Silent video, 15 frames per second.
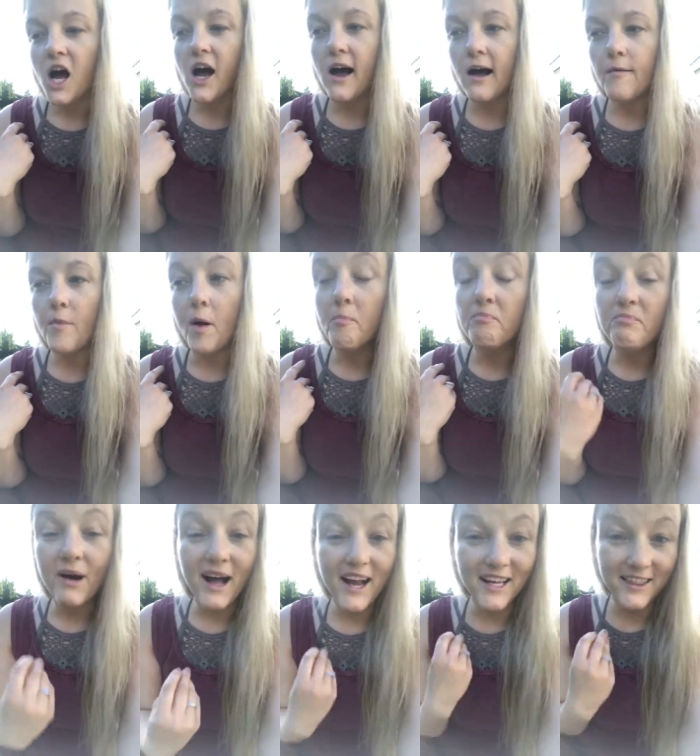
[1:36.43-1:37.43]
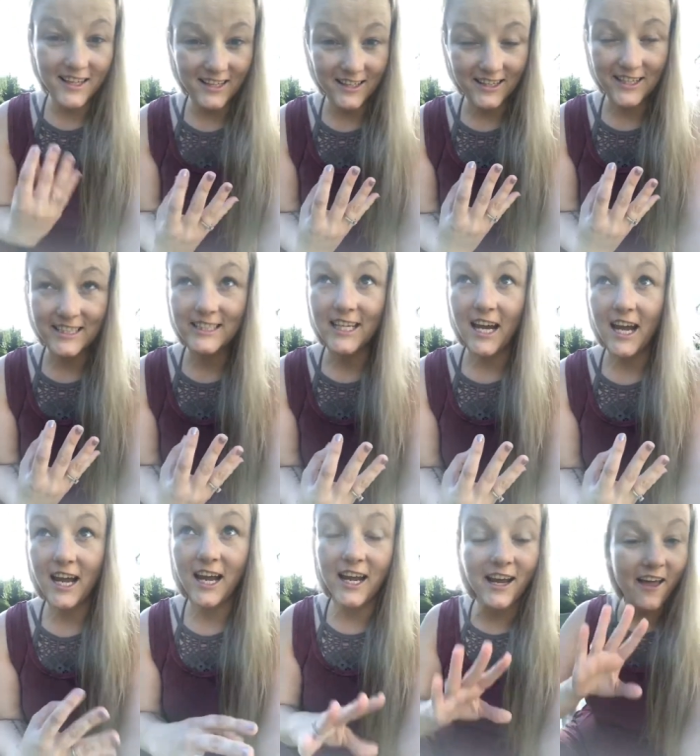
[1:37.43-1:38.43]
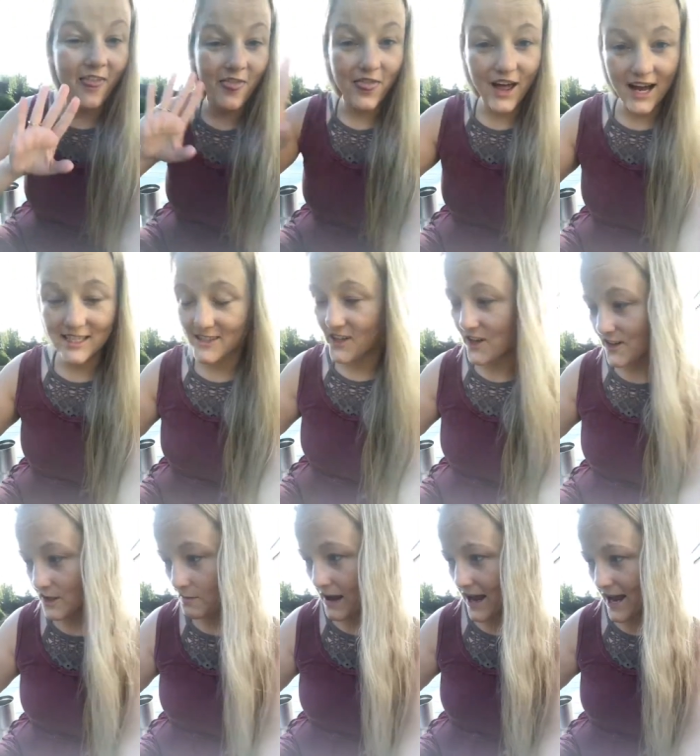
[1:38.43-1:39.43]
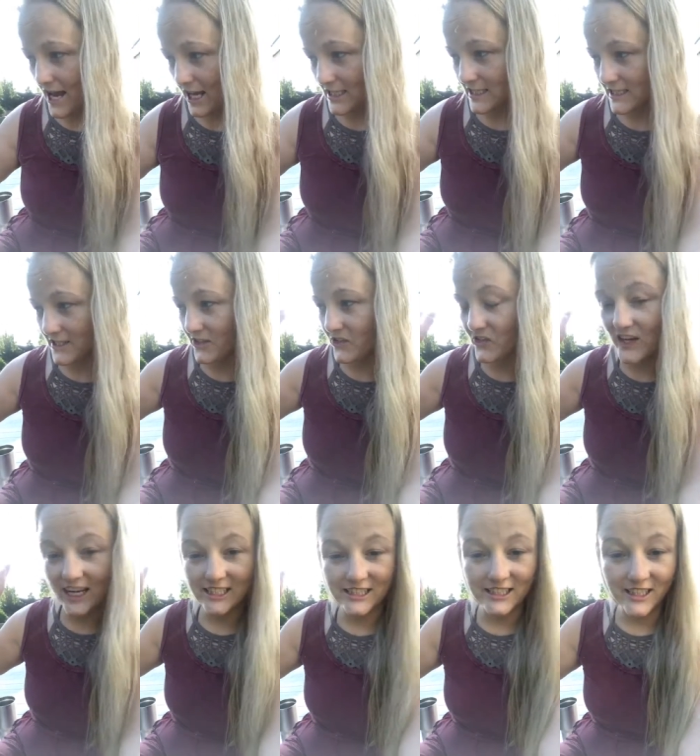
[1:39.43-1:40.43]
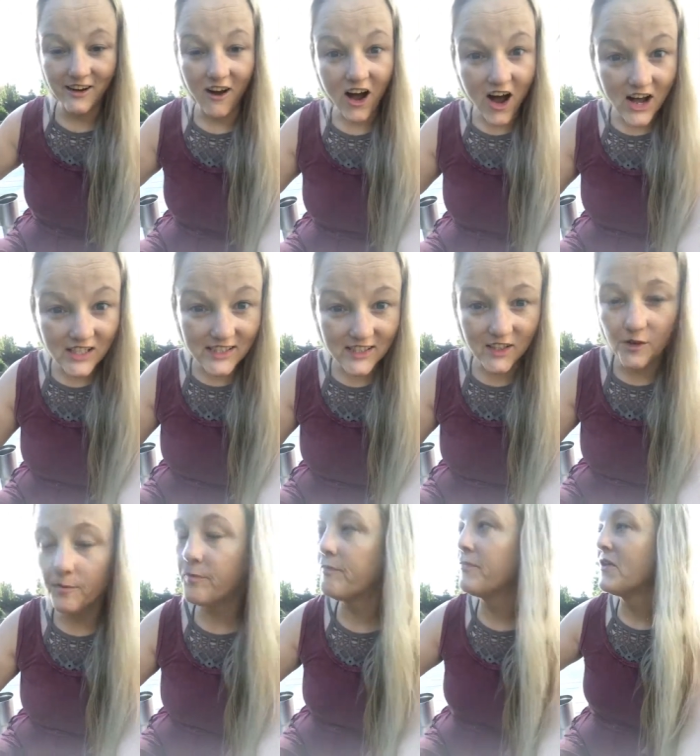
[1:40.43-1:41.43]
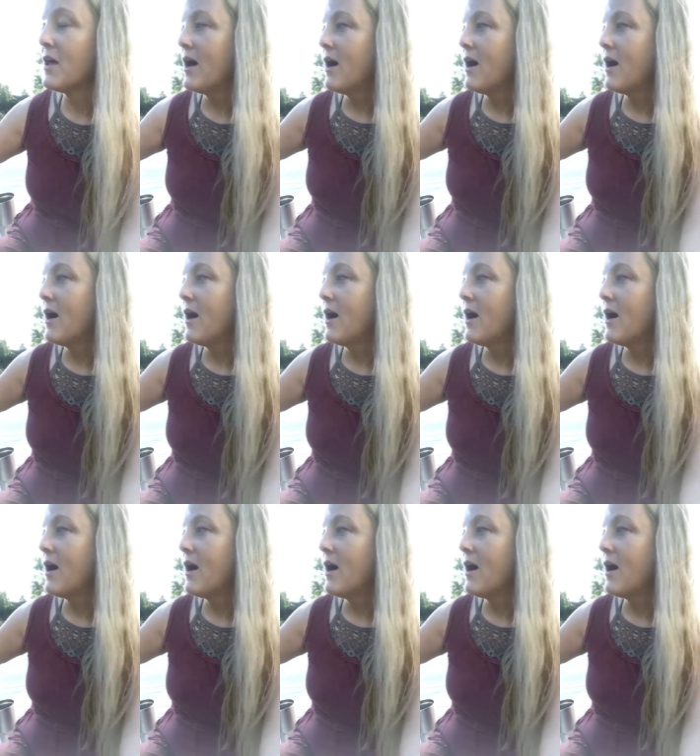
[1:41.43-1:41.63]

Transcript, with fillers: Um, but at the end of the day, that's all in the past. You guys did awesome.